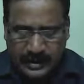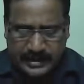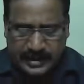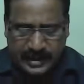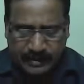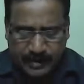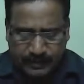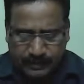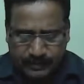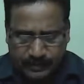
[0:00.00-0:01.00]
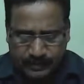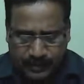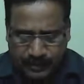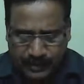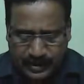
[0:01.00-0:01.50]
and every
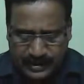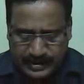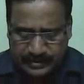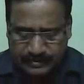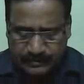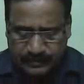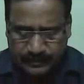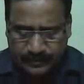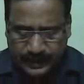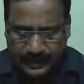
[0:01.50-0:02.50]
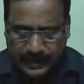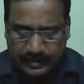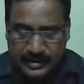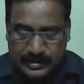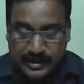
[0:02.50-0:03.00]
properties I
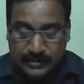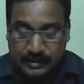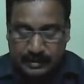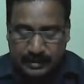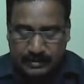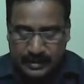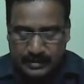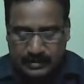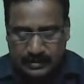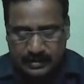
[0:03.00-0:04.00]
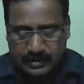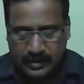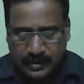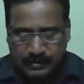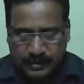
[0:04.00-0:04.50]
will discuss one by one.
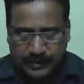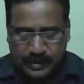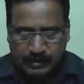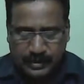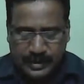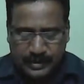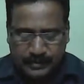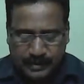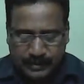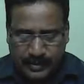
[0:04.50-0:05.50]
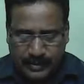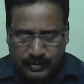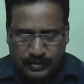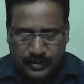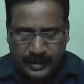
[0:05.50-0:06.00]
Property 1, property
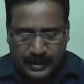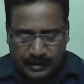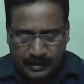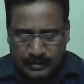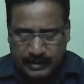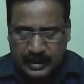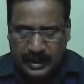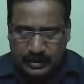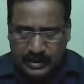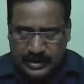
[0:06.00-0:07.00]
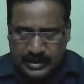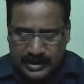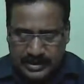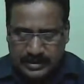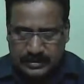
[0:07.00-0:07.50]
2 individually I will
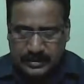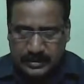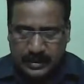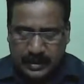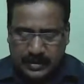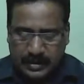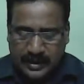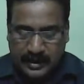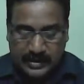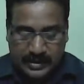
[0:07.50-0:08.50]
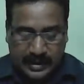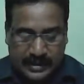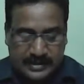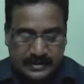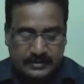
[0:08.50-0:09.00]
discuss in the next
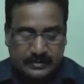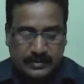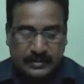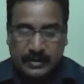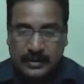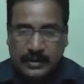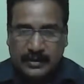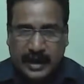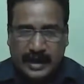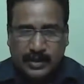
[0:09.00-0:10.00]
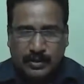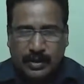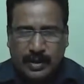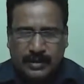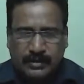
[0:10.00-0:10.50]
class. Thank you
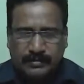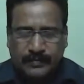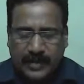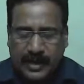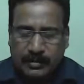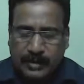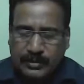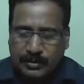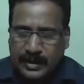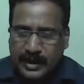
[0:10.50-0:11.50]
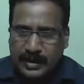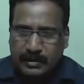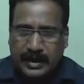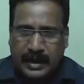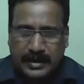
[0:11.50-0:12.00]
all. I want to take
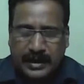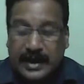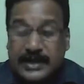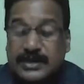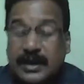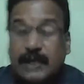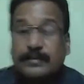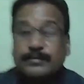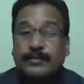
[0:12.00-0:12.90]
your attendance now.